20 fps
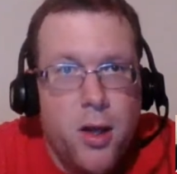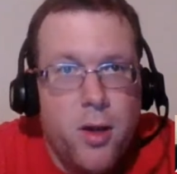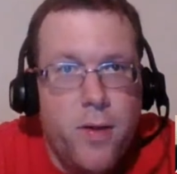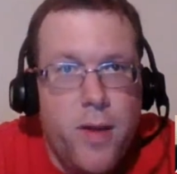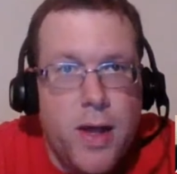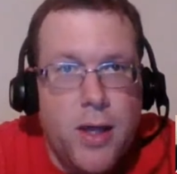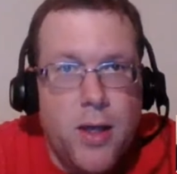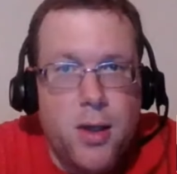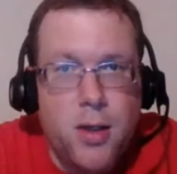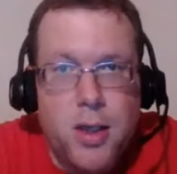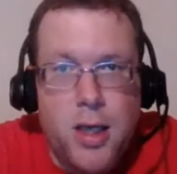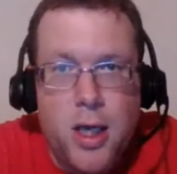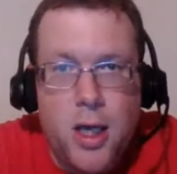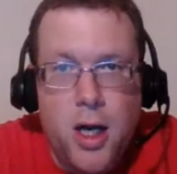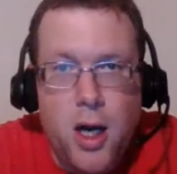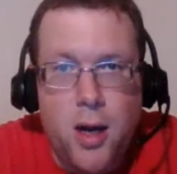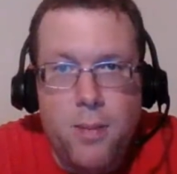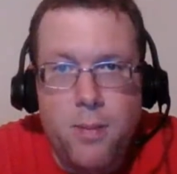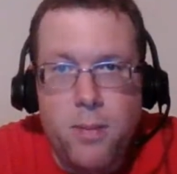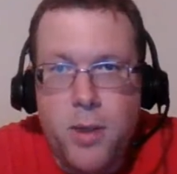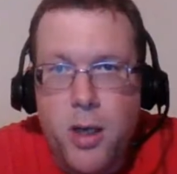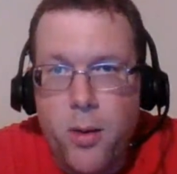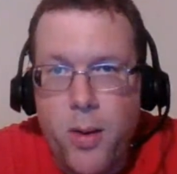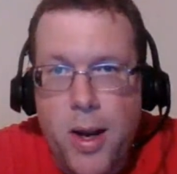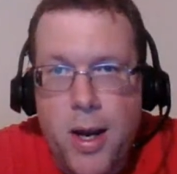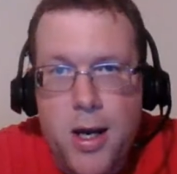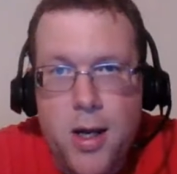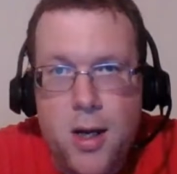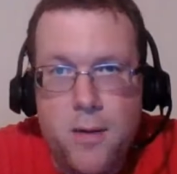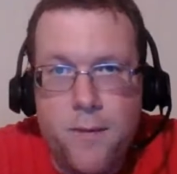could get up
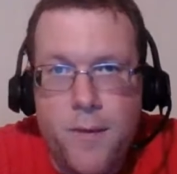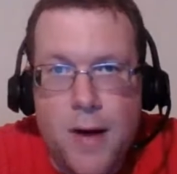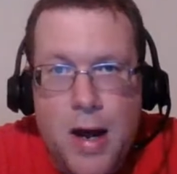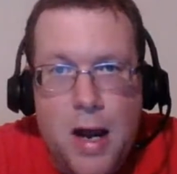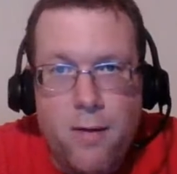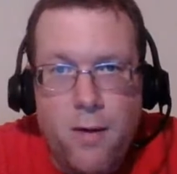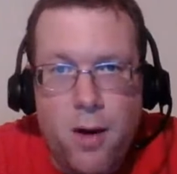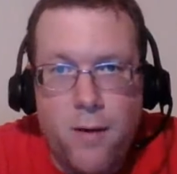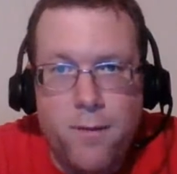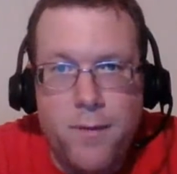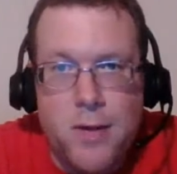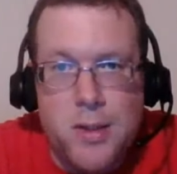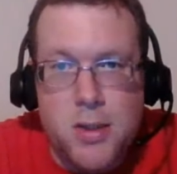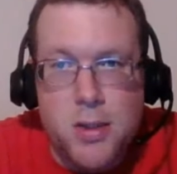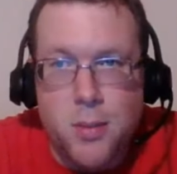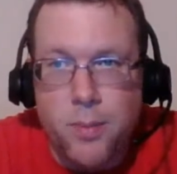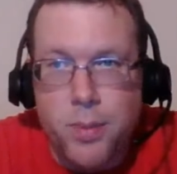85 offensive